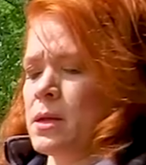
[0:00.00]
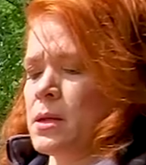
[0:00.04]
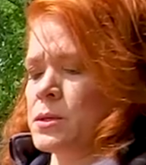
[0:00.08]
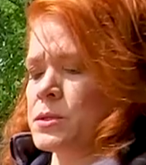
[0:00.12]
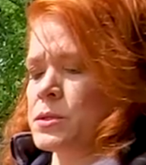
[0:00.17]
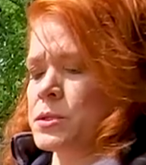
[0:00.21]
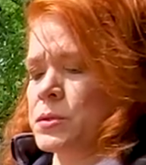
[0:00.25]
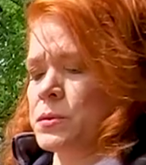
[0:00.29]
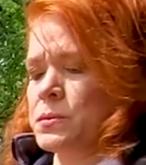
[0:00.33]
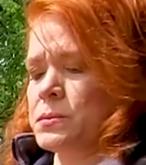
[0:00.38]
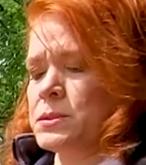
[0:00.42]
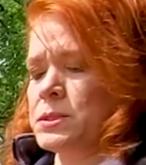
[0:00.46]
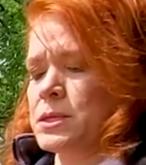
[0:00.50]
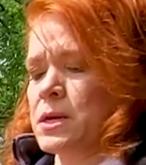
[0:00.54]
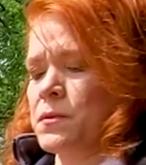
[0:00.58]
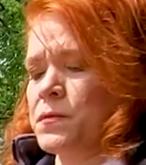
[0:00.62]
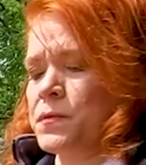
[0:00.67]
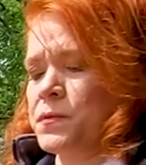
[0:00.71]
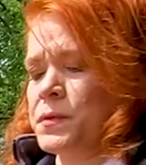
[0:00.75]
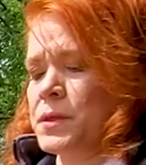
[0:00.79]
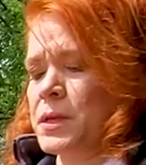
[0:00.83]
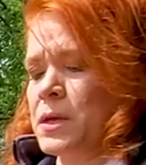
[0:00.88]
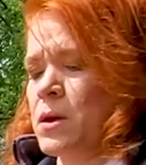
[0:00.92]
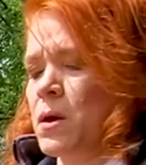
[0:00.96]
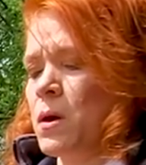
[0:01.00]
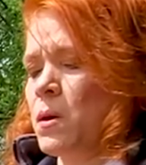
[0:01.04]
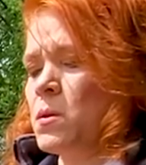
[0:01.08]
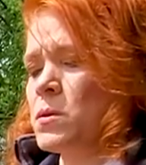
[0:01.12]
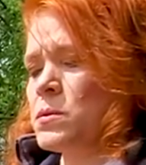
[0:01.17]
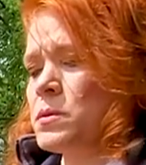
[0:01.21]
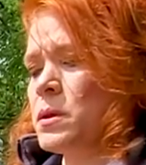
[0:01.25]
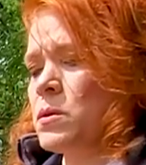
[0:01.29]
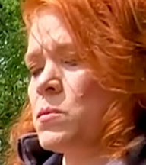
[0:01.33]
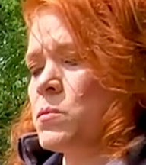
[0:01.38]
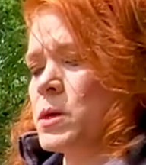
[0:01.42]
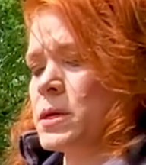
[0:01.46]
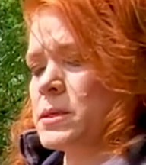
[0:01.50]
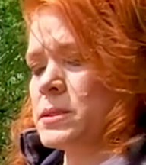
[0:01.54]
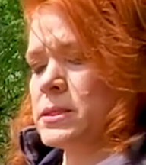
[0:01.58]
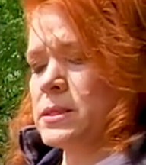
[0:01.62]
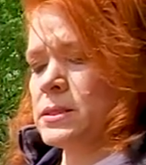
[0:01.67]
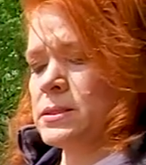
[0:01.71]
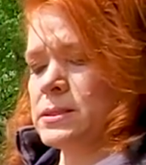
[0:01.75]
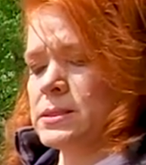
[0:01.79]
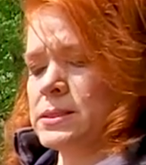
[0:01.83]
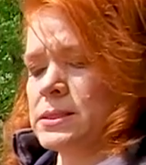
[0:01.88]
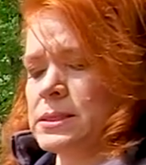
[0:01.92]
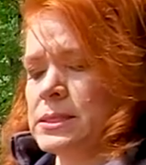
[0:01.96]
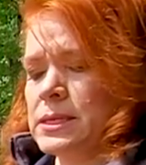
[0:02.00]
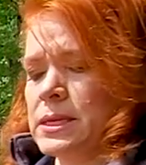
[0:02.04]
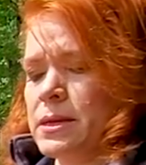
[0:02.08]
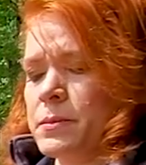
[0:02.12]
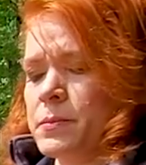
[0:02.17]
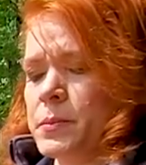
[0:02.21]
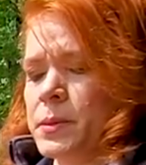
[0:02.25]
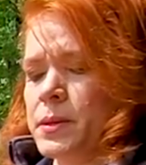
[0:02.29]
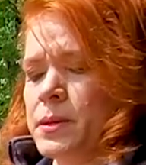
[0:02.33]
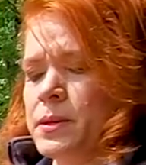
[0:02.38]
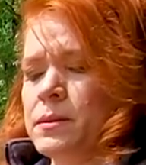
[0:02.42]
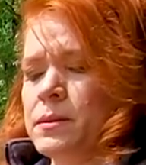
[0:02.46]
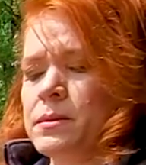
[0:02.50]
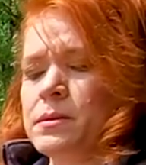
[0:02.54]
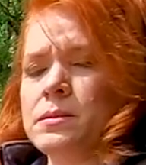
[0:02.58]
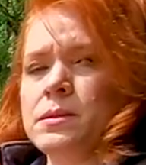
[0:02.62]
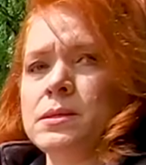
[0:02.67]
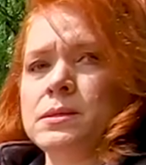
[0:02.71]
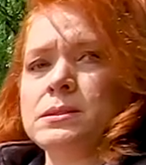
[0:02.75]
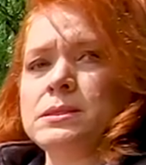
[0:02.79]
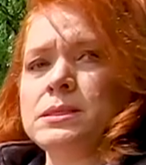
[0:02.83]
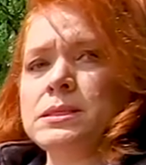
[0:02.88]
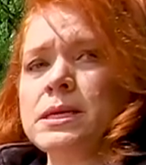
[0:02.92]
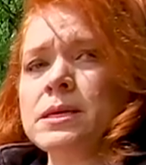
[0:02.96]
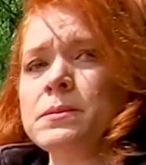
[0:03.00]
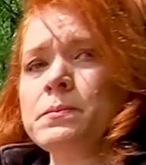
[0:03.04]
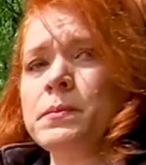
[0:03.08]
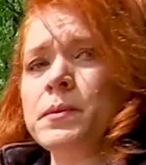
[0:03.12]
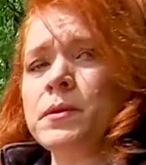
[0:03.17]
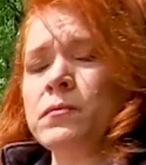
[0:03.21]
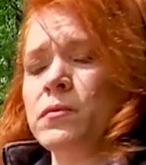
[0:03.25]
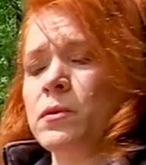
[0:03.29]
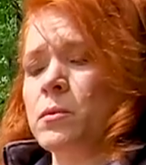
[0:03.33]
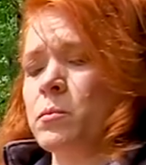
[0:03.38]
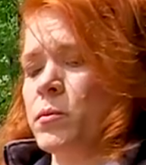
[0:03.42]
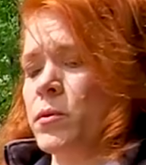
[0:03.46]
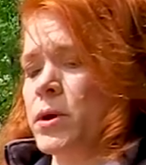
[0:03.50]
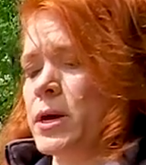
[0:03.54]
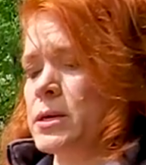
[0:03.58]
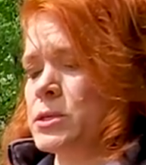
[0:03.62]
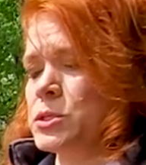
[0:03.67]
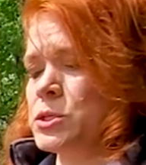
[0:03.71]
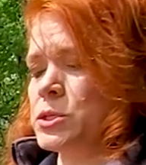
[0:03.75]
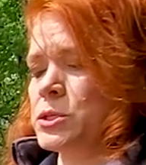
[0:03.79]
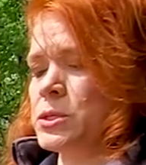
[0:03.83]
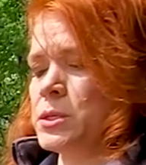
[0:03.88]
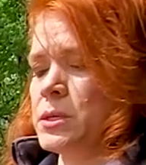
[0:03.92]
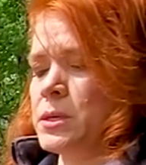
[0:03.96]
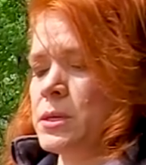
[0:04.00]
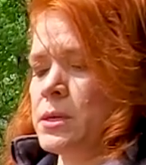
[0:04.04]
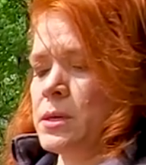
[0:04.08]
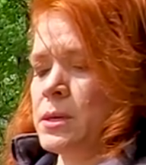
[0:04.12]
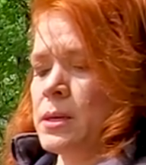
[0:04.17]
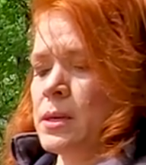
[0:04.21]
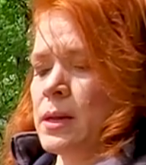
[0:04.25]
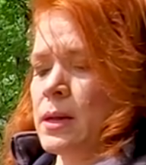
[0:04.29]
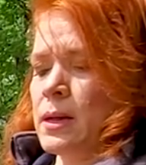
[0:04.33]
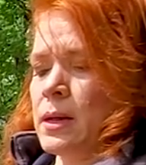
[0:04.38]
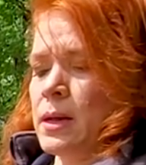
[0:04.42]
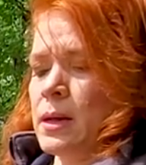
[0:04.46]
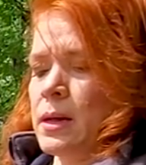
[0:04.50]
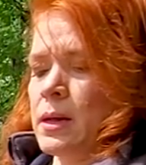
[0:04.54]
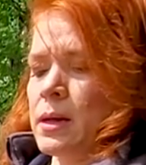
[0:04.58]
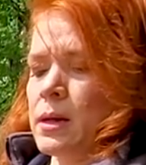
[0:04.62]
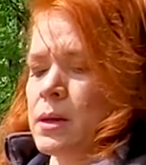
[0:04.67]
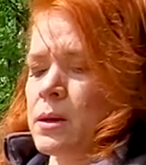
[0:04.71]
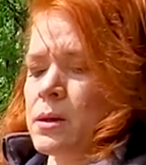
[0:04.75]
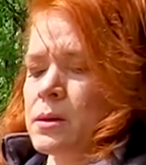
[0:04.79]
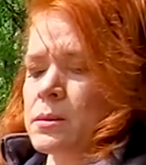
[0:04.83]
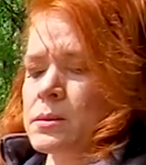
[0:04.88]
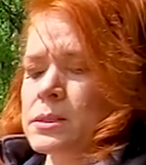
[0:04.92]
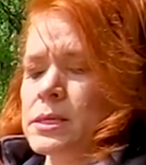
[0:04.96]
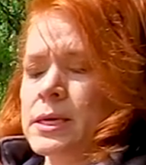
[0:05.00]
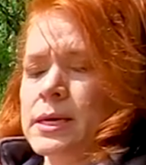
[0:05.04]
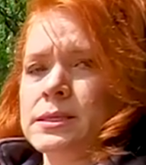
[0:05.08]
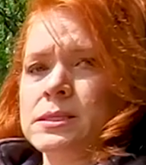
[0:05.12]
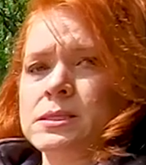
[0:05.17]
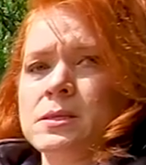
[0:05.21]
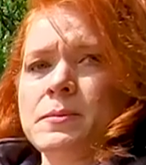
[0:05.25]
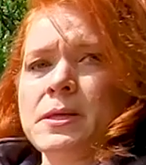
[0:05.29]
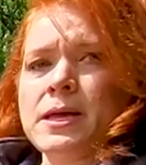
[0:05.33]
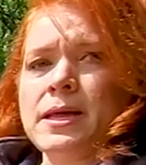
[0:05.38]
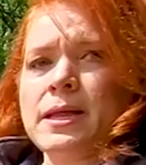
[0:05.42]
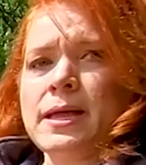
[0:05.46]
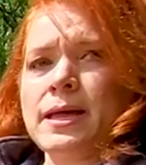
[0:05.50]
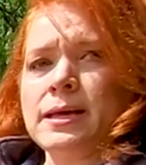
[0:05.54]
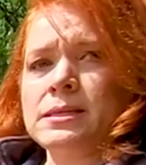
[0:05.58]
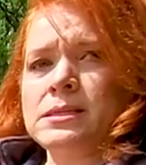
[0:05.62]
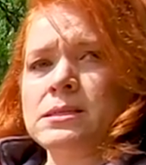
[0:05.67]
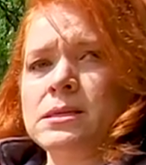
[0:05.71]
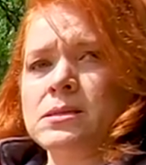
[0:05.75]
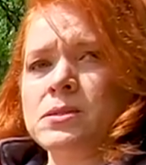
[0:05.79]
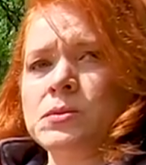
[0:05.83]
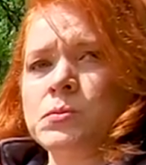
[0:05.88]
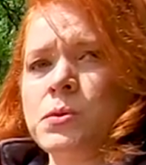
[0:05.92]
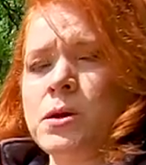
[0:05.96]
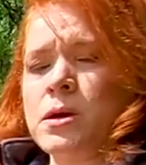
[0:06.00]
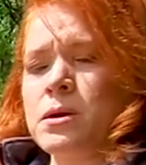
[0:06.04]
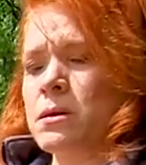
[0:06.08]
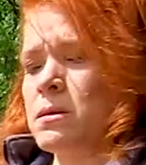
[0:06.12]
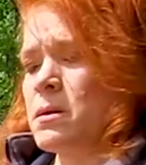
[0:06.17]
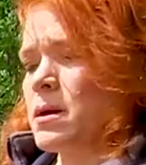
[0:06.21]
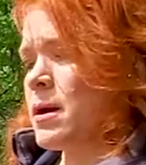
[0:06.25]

So you definitely only want to dip the tip of your brush, take some of that excess water